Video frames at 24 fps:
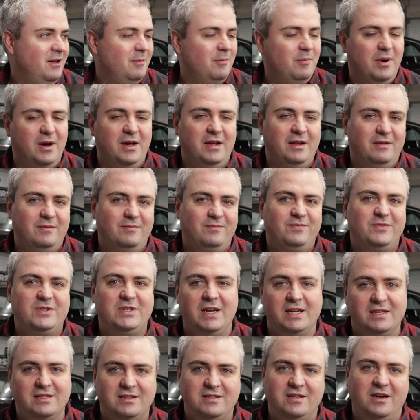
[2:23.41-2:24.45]
But
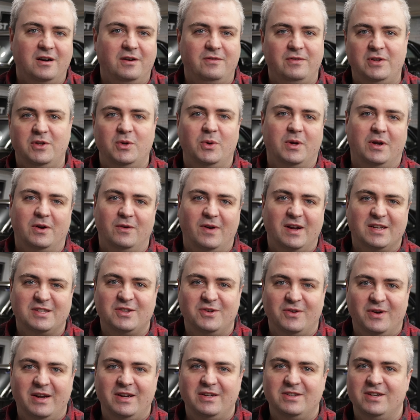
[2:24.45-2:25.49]
chances are if you're doing a
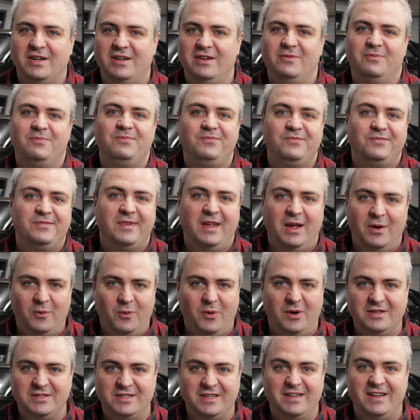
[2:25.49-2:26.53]
restoration, it
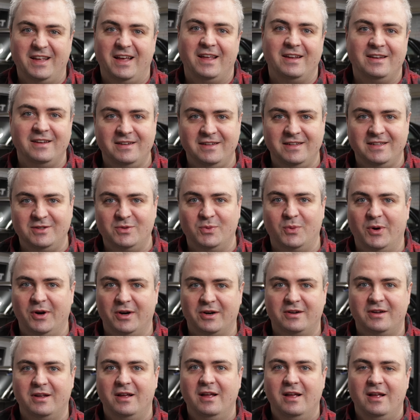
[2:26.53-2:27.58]
wasn't and it needs
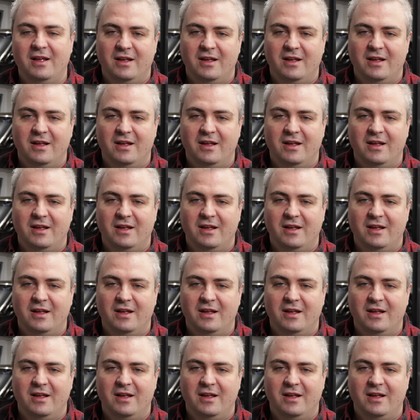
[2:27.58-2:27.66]
work.